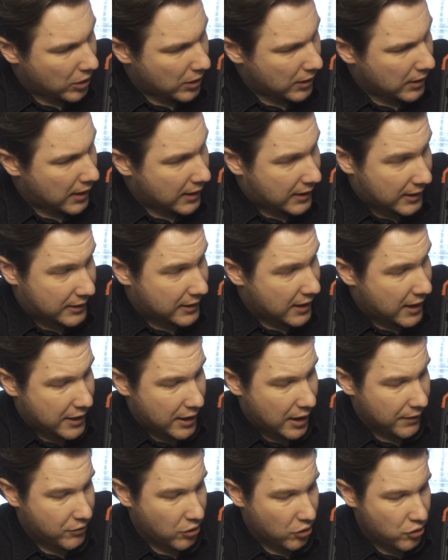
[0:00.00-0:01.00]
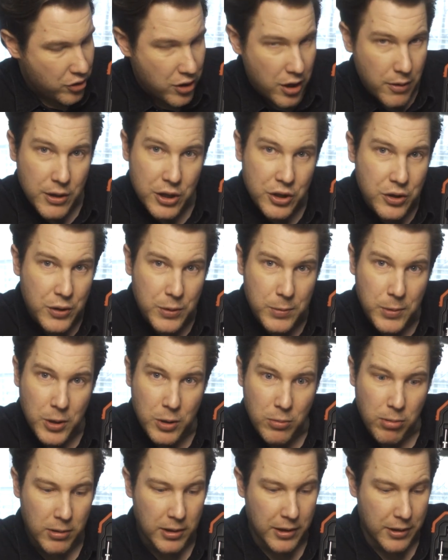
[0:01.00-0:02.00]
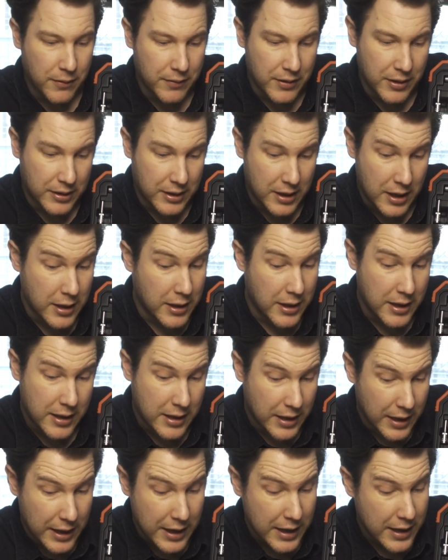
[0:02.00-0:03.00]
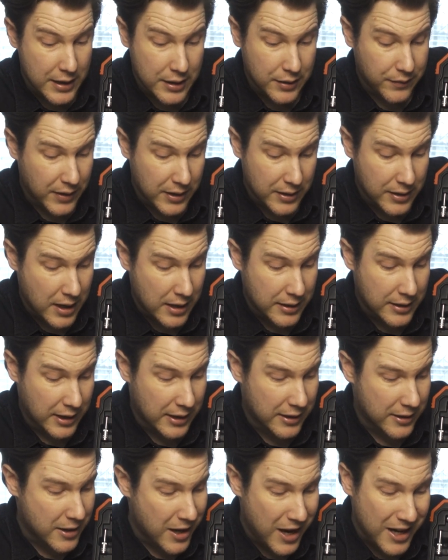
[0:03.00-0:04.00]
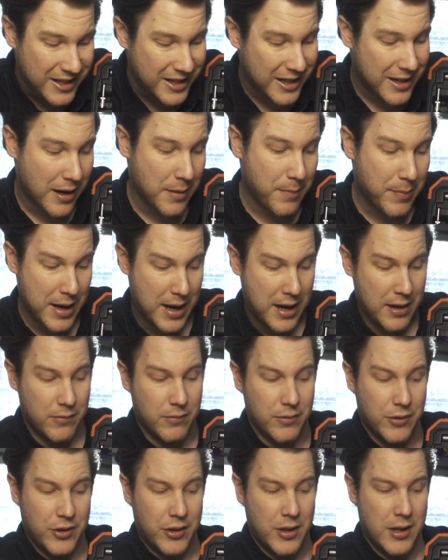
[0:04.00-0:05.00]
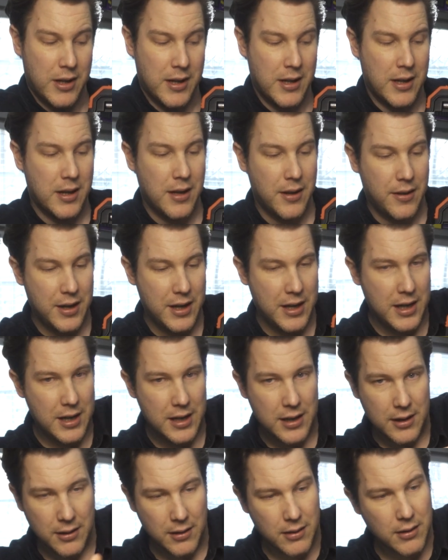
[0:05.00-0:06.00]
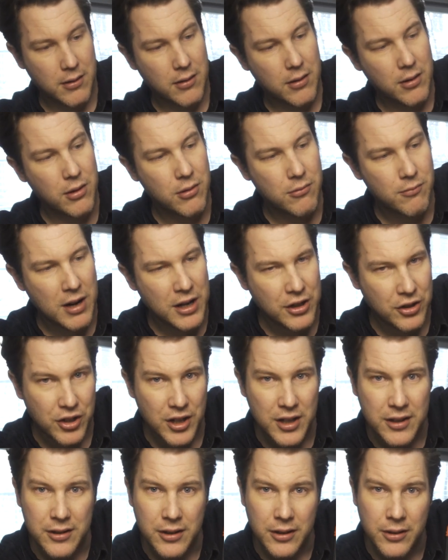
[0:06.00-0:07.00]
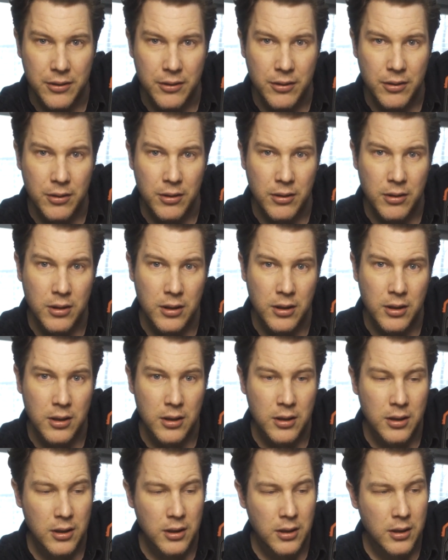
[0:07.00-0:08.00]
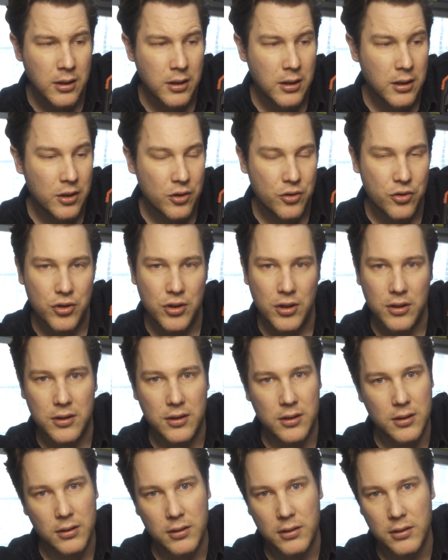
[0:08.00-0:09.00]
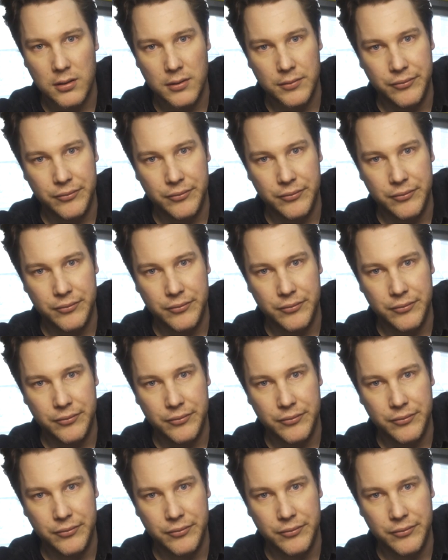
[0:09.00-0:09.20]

Like I said, I've got no issues with the quality of this kit. It is fantastic. It's £99. The wrenches, just